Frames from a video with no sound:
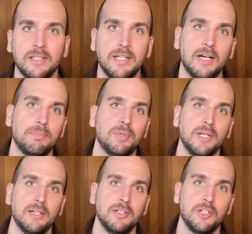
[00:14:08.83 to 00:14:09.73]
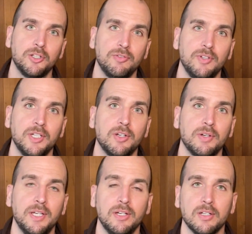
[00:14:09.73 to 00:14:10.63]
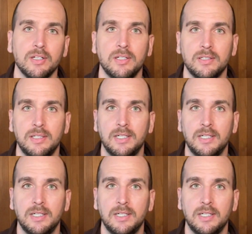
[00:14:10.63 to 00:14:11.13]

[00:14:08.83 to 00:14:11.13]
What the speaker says: and then I'll put out another video here.